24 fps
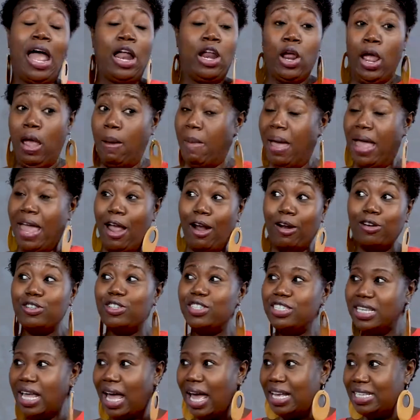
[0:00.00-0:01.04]
Am I
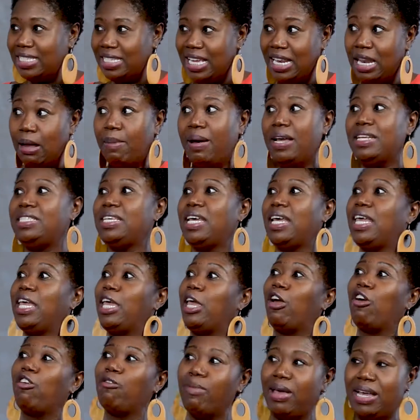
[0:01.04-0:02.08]
exercising? Am I taking
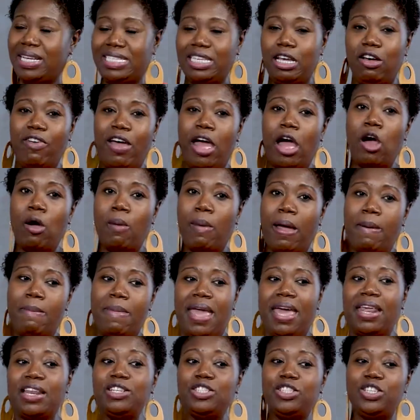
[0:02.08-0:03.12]
care of myself? How am I
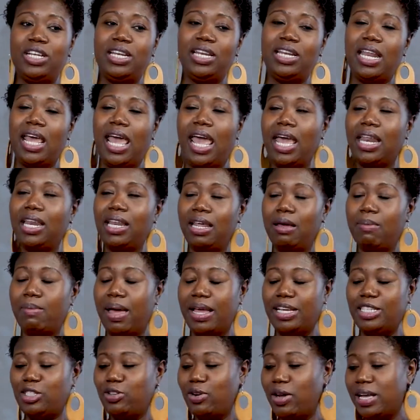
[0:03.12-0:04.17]
managing and handling
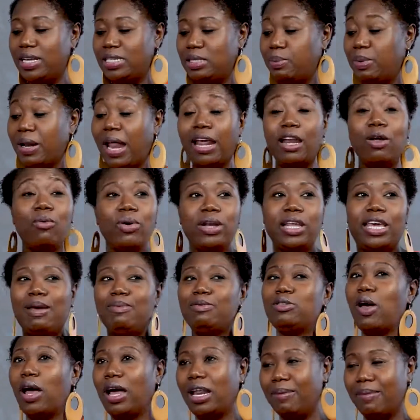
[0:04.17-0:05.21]
my stress? But I don't want to keep
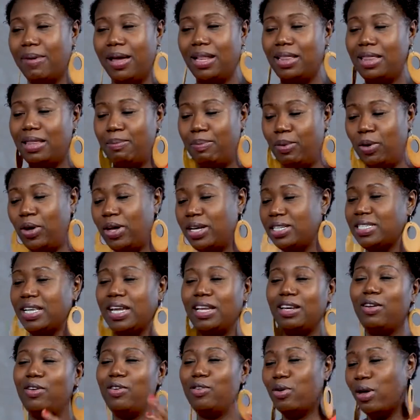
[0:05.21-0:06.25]
talking about the book because I
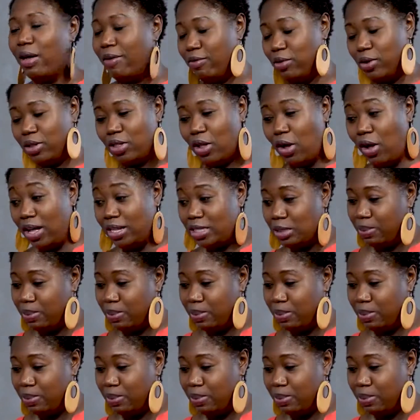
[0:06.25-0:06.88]
know you have your thoughts,